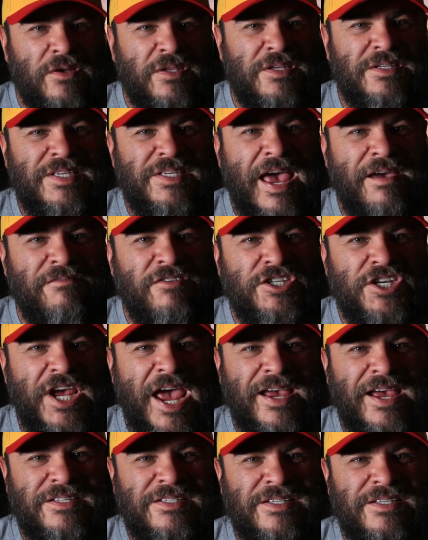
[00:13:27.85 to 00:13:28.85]
the Savage
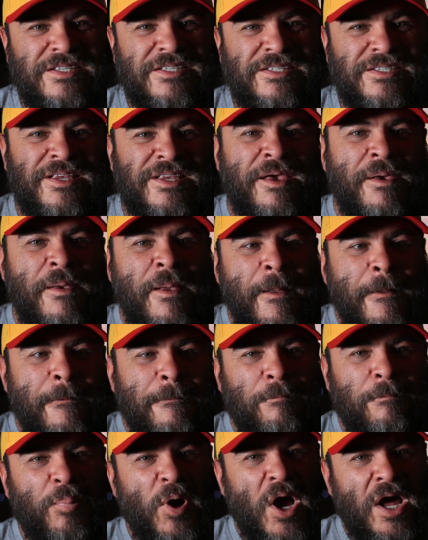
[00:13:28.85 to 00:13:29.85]
Axis.
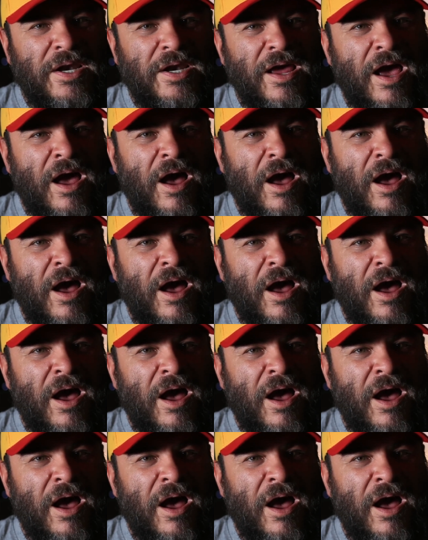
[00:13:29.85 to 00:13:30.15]
But